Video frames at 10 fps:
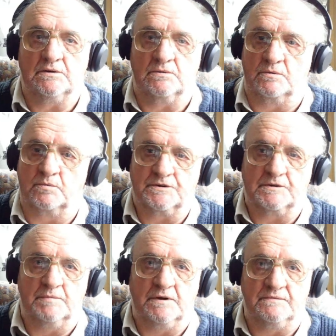who are
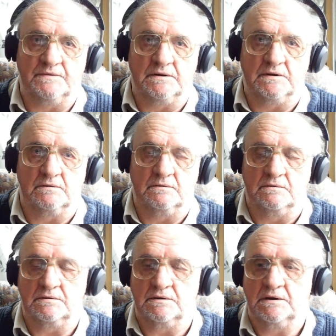watching my
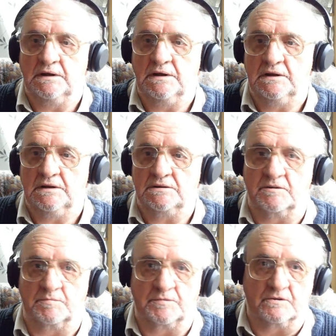videos,
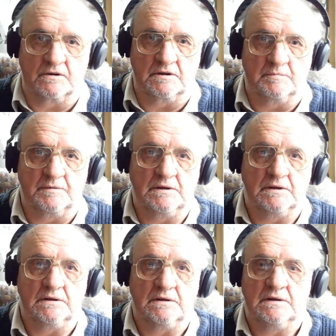
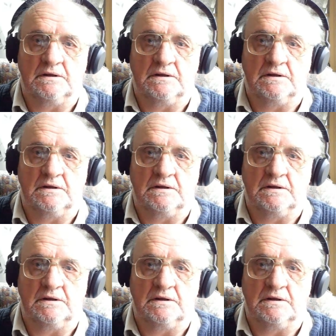subscribing,